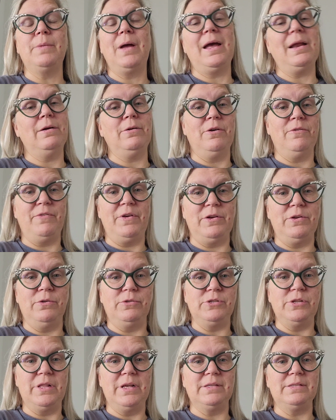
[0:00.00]
I don't know if I
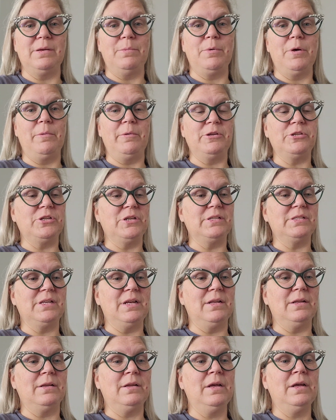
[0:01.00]
told you this, I probably should have
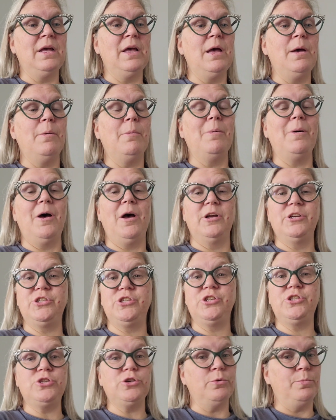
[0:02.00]
said
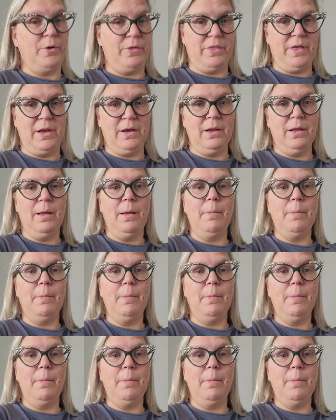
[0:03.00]
super thin,